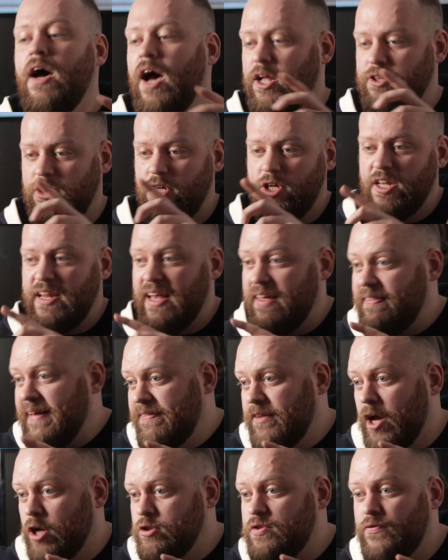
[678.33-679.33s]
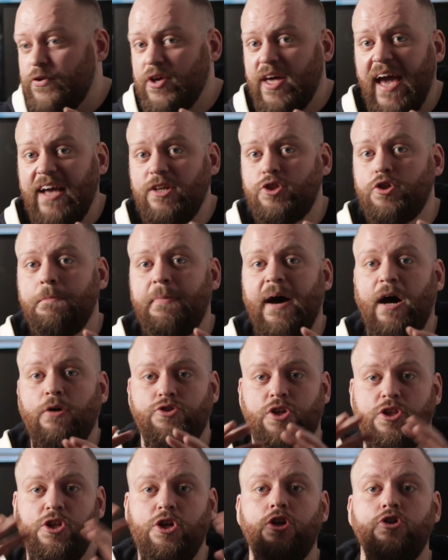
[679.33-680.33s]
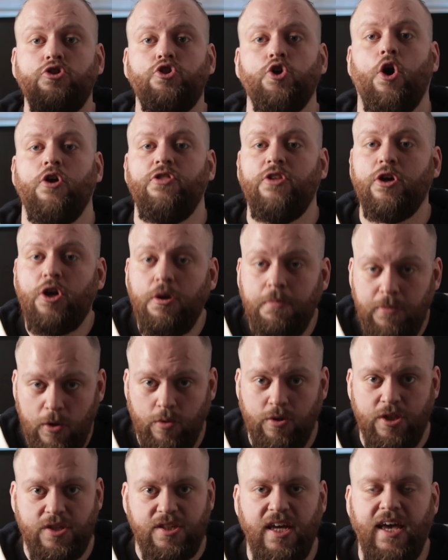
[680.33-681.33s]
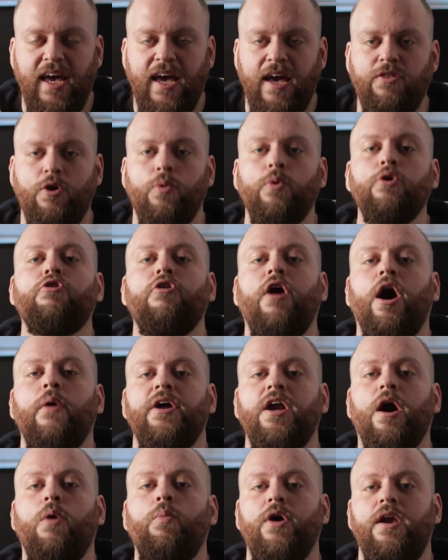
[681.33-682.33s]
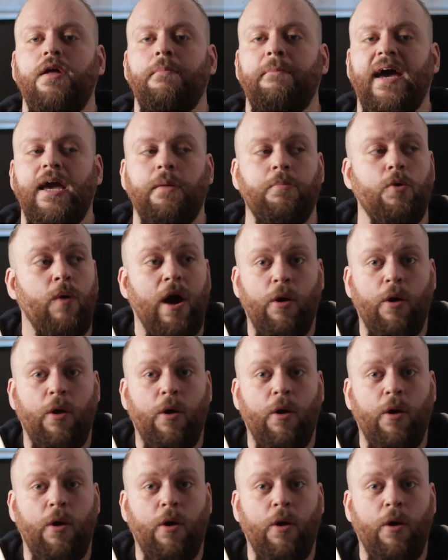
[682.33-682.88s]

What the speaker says: and you can hit that notification bell so that you can join the community here that we're growing on Will and Mabel,